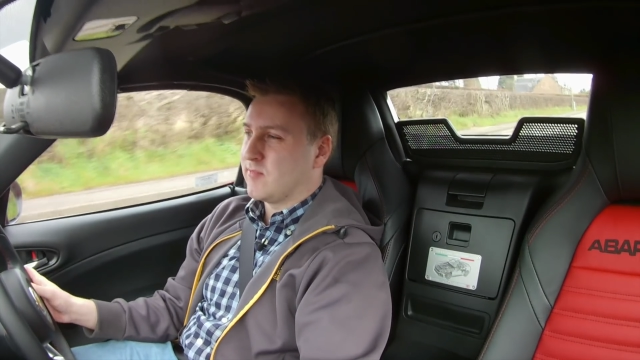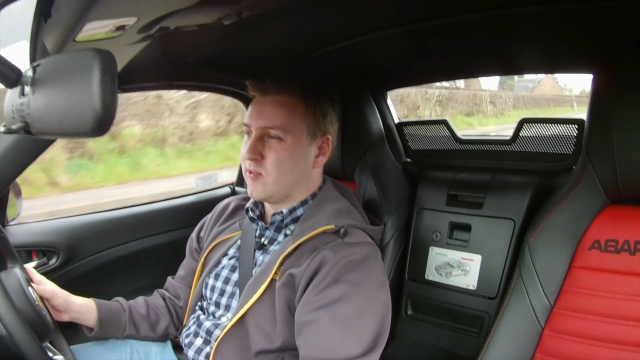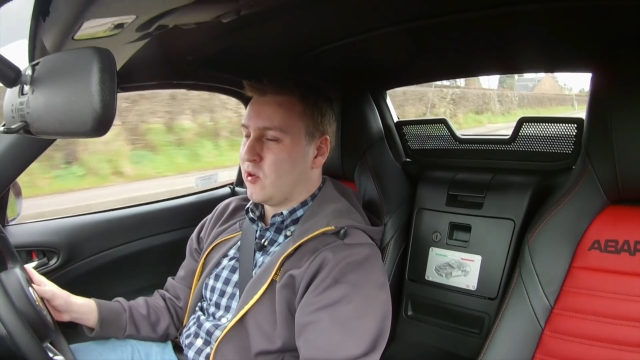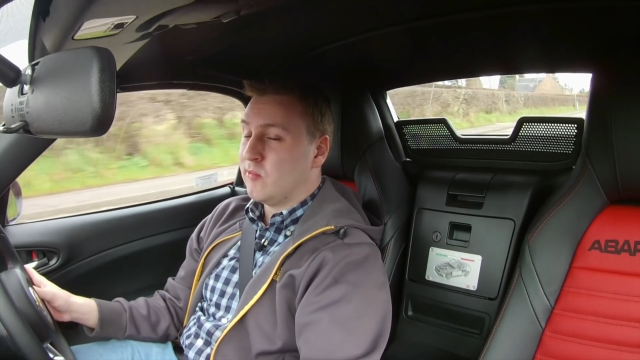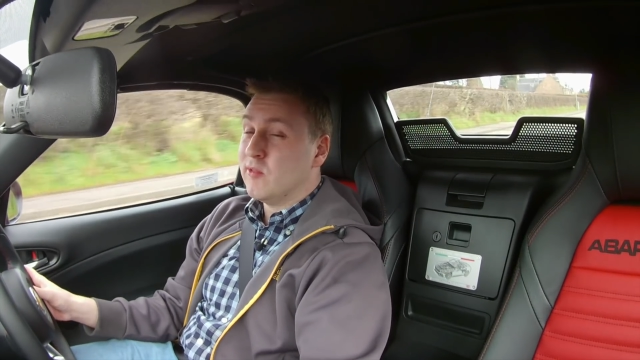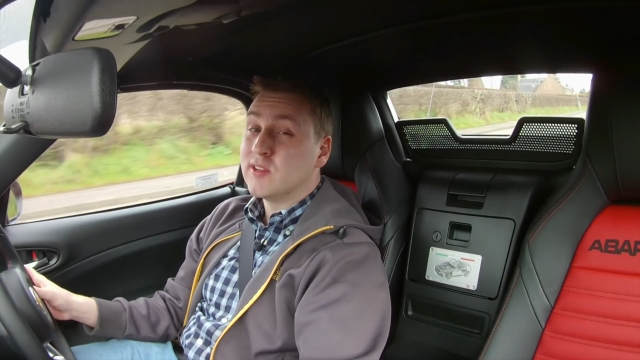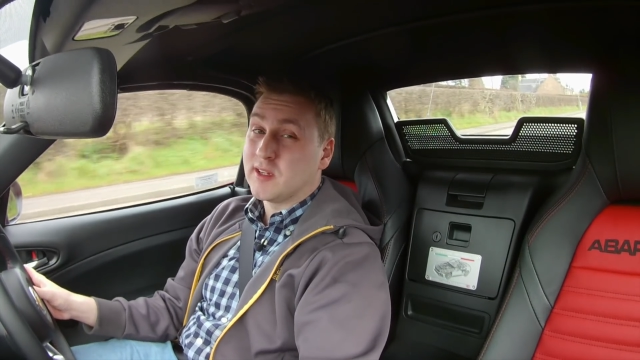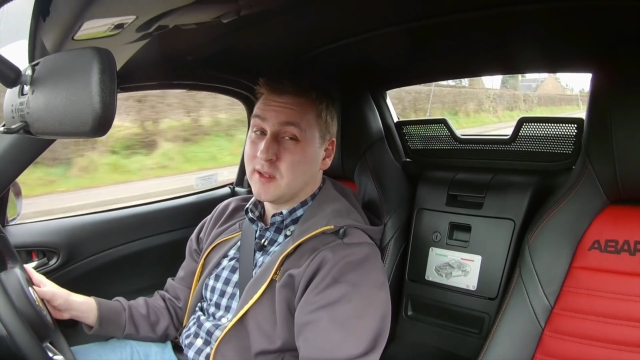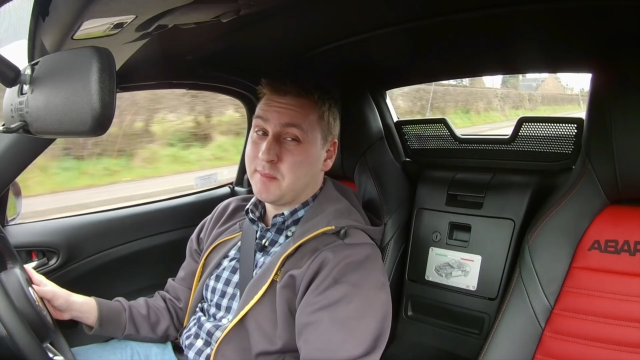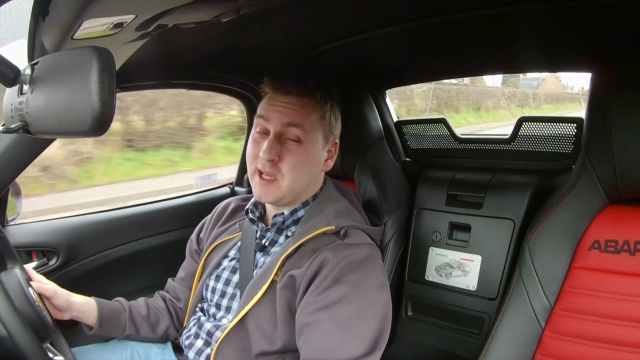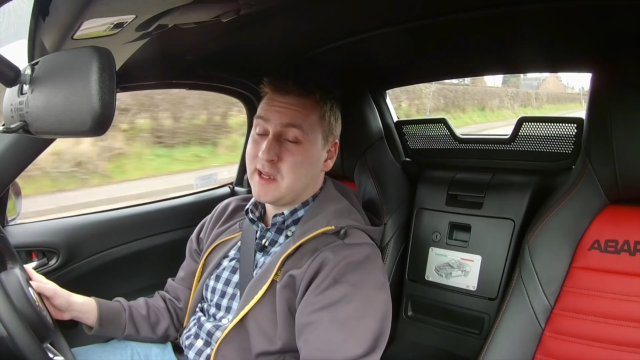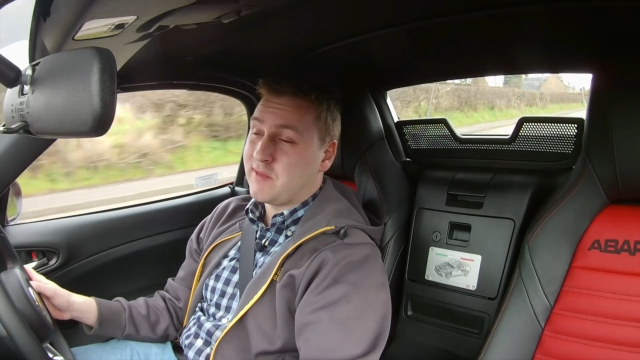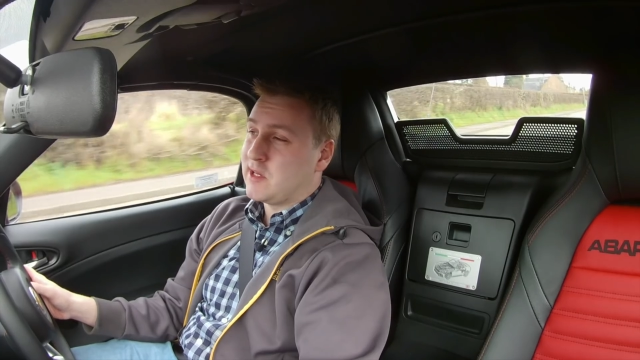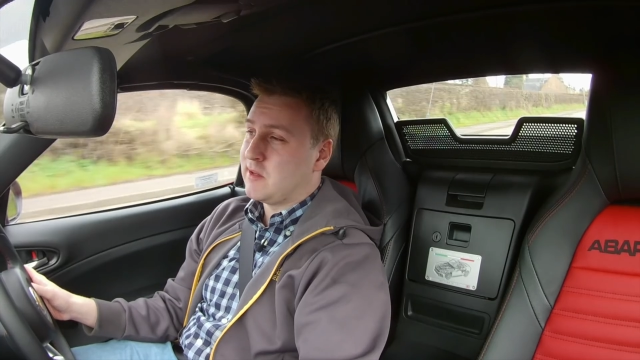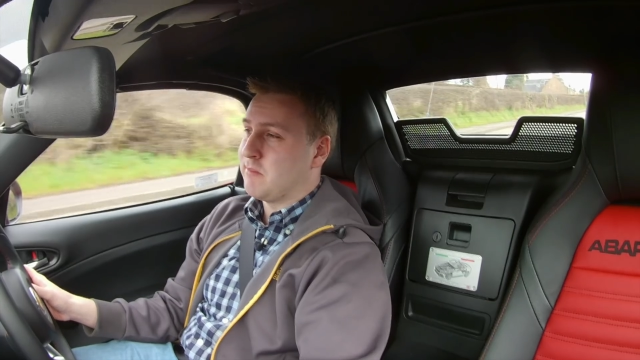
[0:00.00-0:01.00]
almost a bit
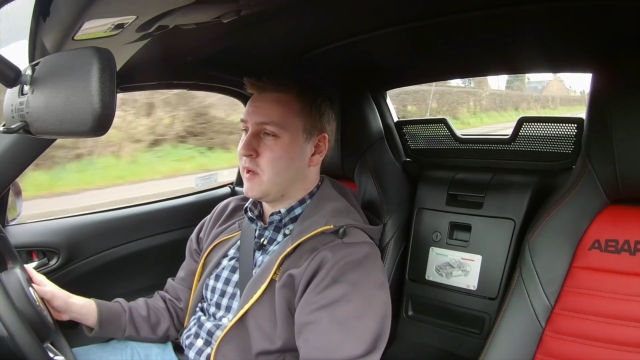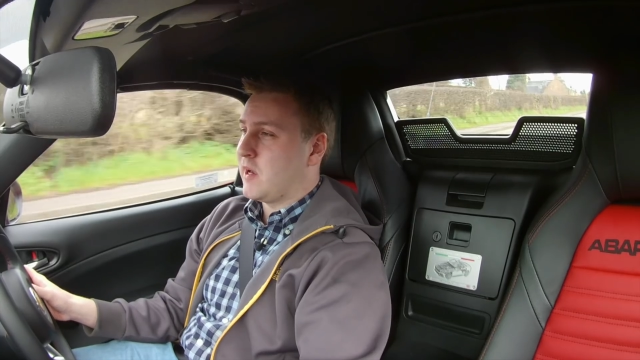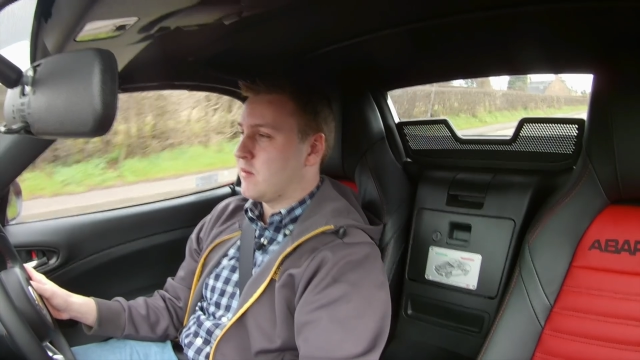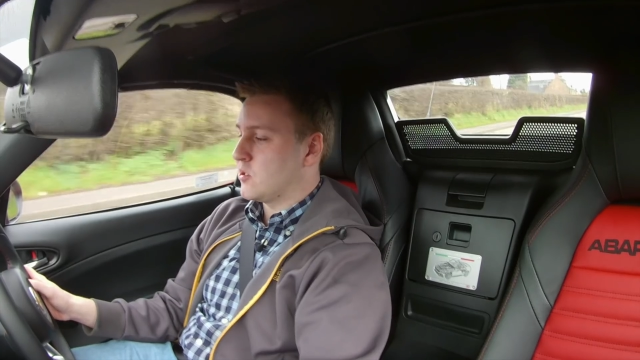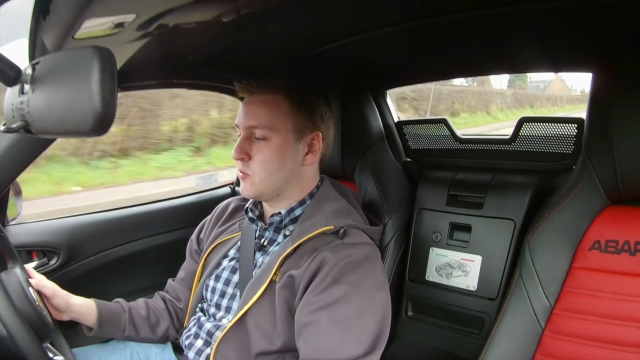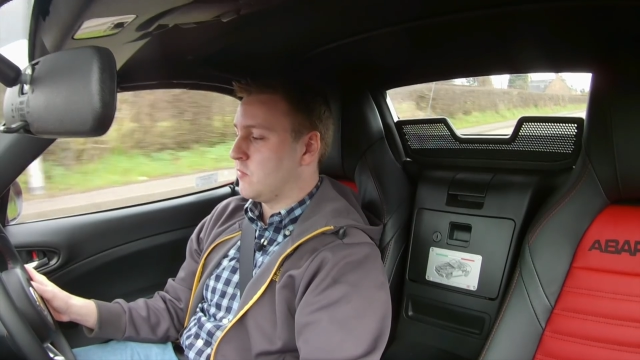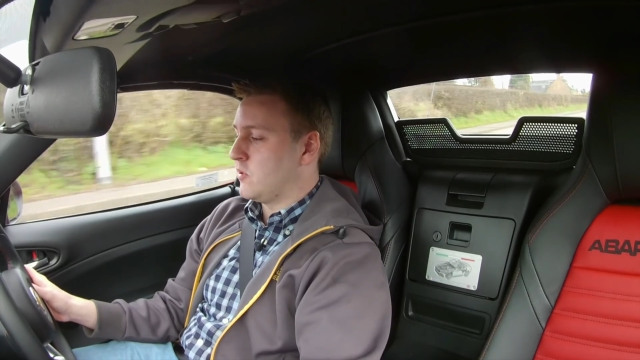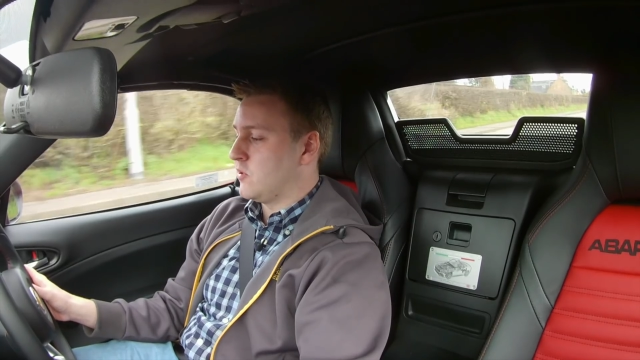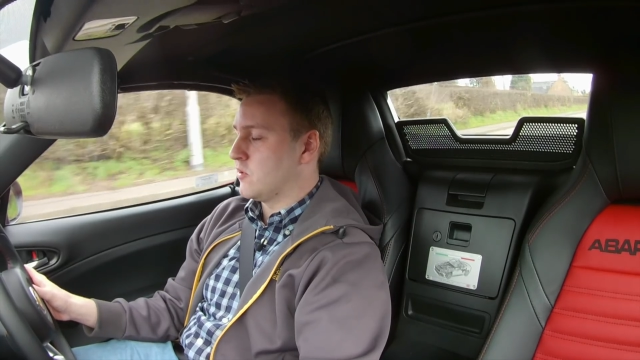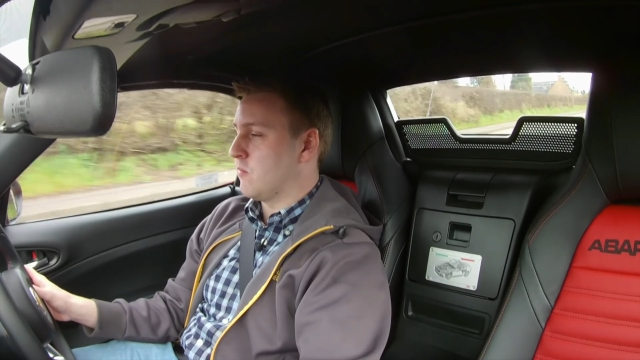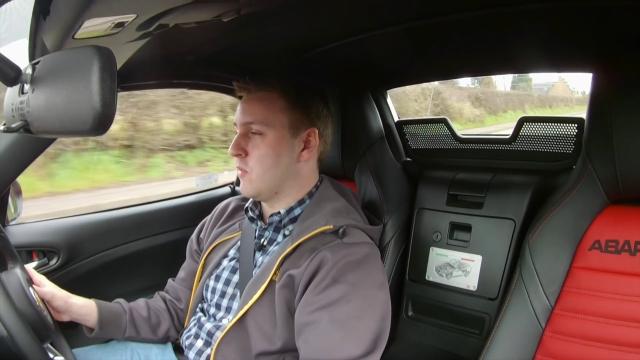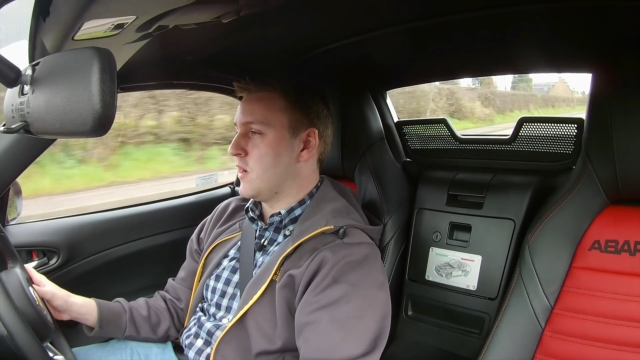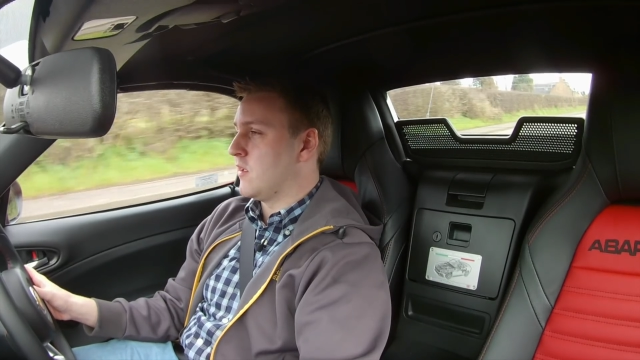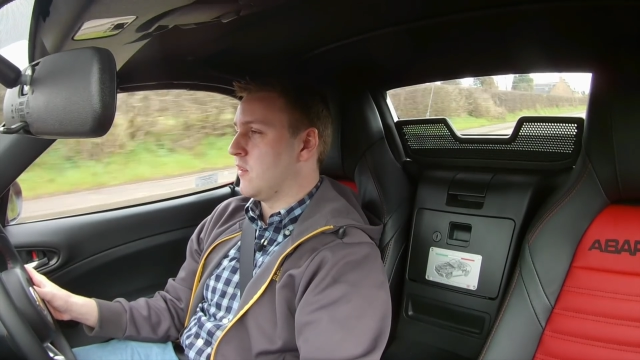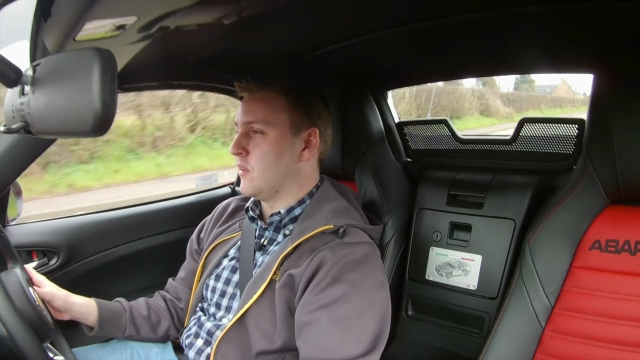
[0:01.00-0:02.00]
of an embarrassment as
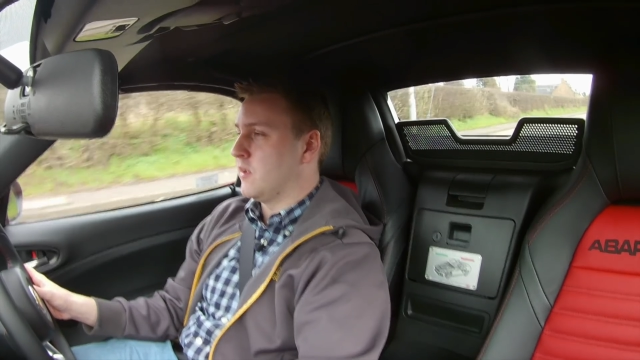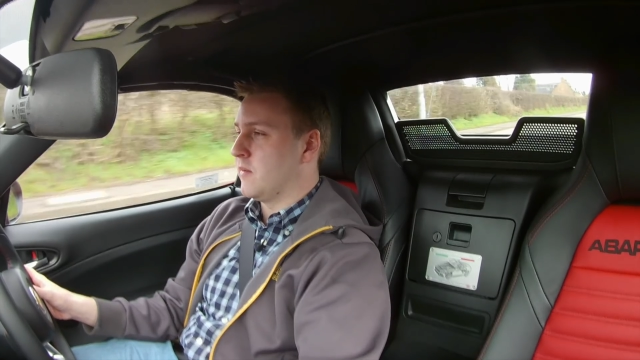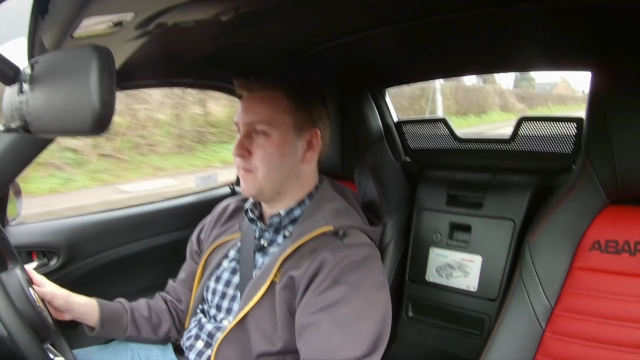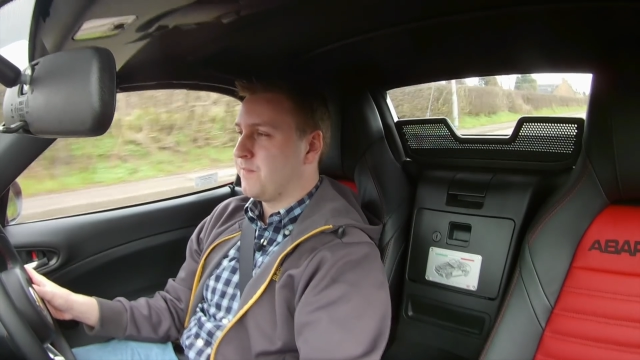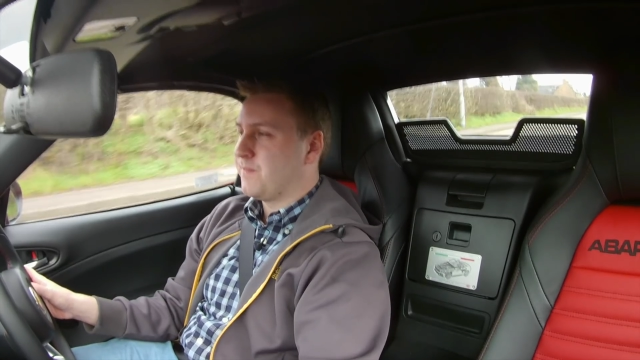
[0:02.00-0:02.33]
well, that,